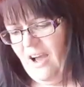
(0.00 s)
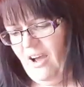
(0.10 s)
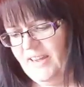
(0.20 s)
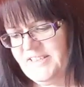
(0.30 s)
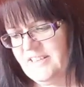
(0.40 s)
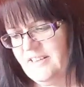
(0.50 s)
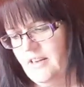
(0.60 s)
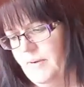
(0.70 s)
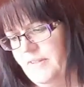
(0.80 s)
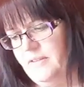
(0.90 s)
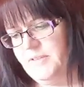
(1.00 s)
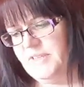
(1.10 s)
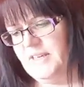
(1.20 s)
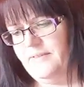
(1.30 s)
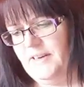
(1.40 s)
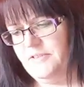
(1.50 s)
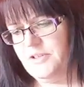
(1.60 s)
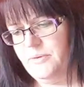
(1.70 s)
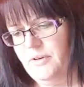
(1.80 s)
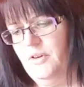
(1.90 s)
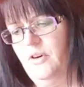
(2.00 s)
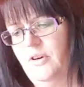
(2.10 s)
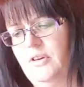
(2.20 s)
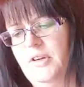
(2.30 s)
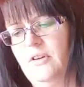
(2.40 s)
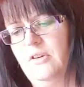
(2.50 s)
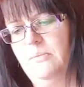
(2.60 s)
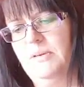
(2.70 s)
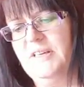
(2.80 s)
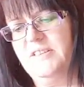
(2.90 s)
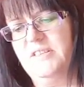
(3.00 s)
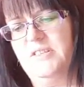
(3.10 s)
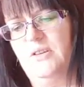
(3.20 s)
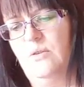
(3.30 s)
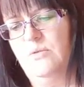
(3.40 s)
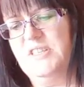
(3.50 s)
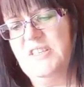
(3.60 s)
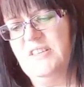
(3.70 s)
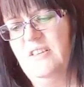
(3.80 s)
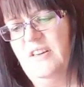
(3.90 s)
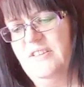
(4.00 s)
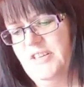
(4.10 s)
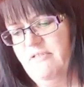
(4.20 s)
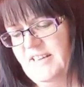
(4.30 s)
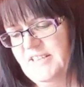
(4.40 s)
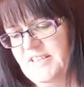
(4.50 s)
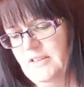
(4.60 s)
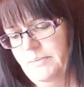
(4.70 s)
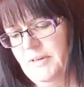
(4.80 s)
I didn't know whether there was any value to it or not. And looking on completeds and solds, it doesn't look like there's a great deal.